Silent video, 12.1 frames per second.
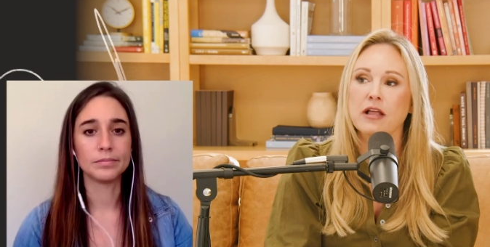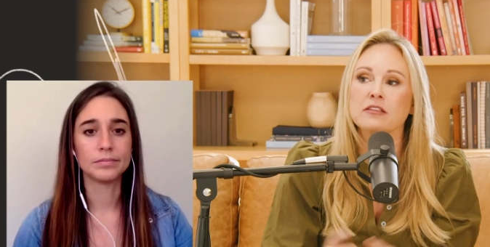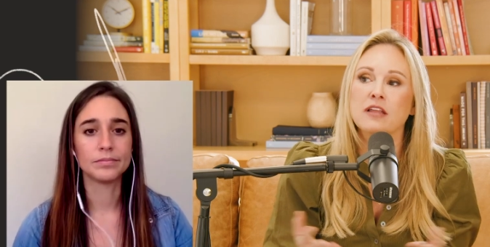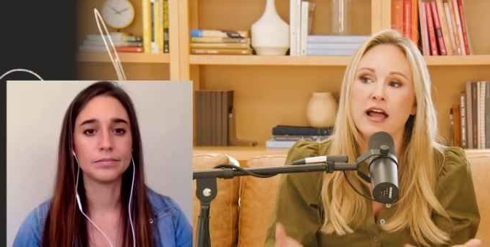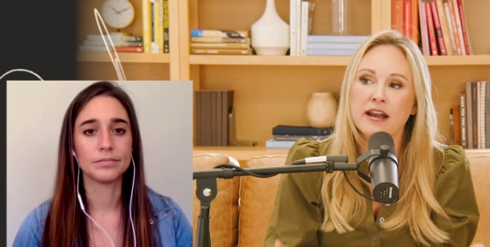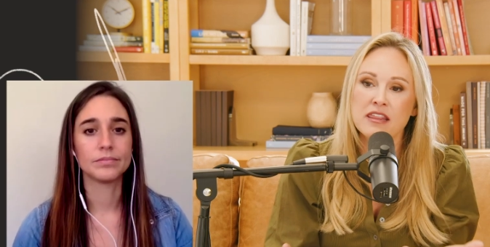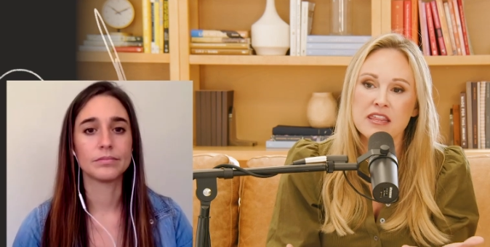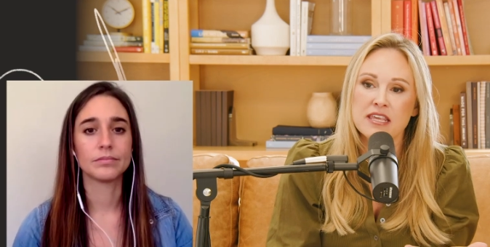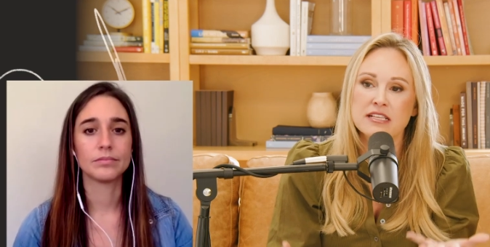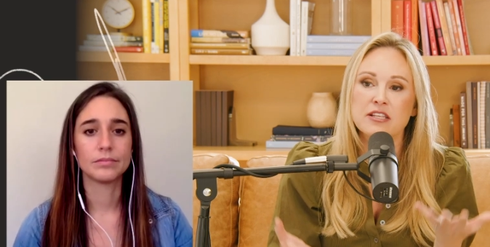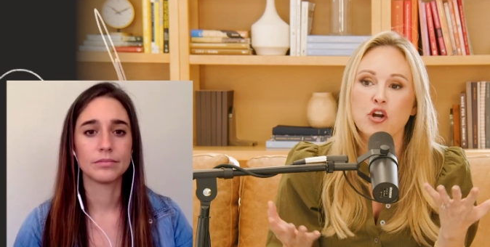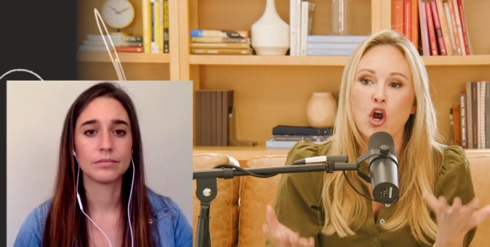Speaker 1: A lot of the
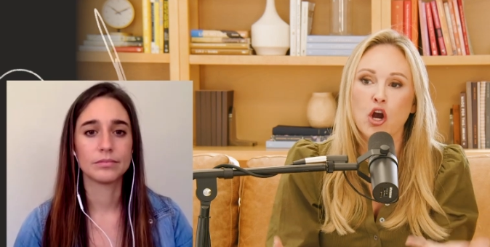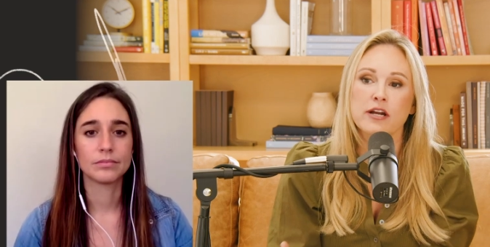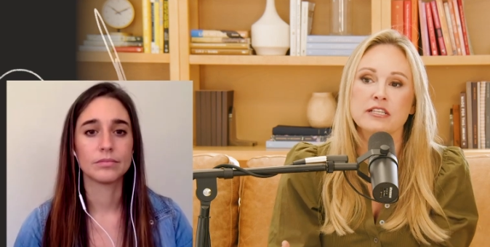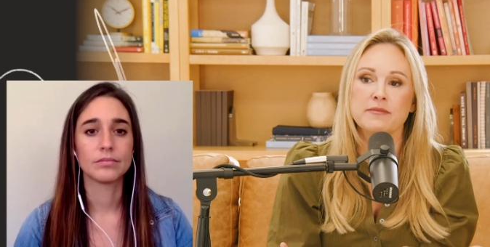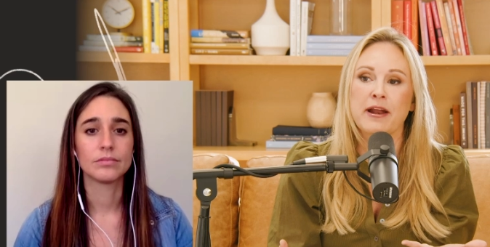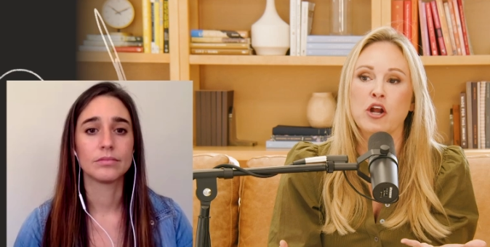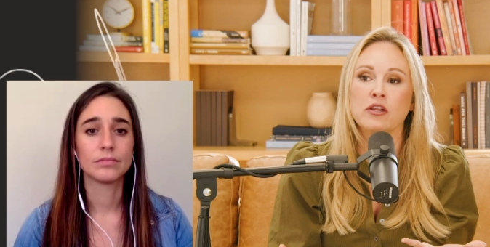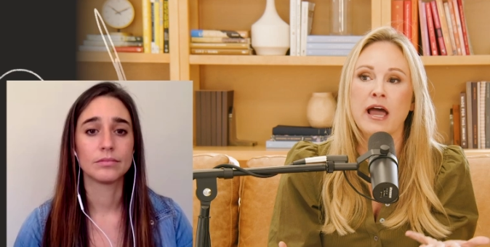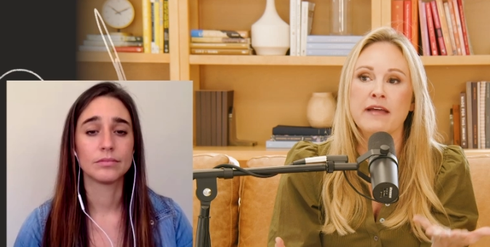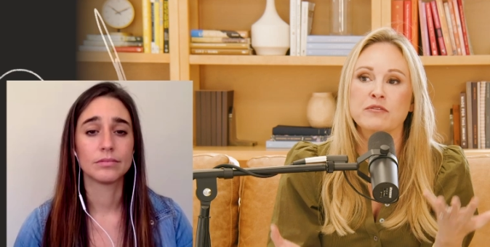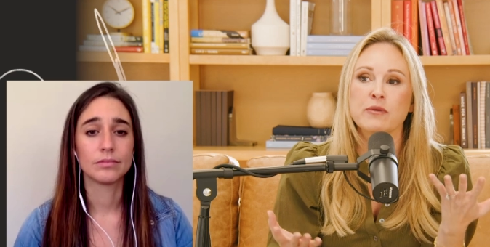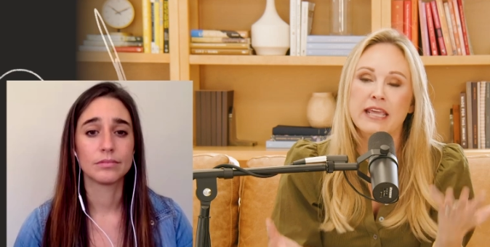things that are hardest about our
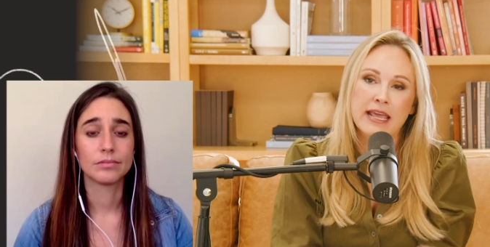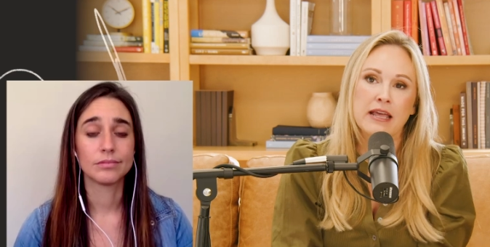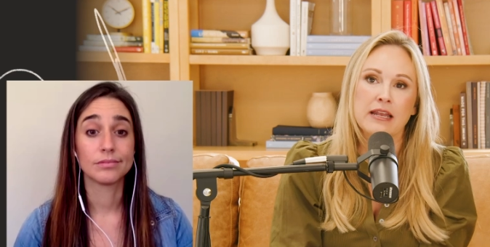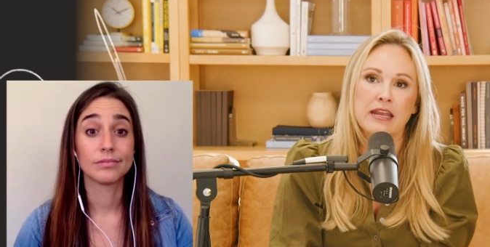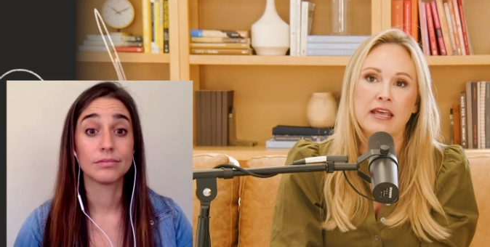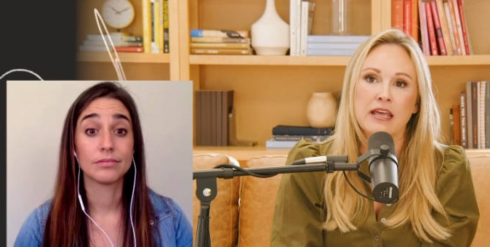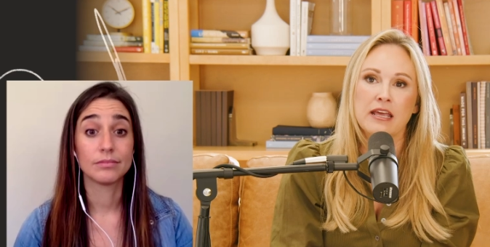lives, we can't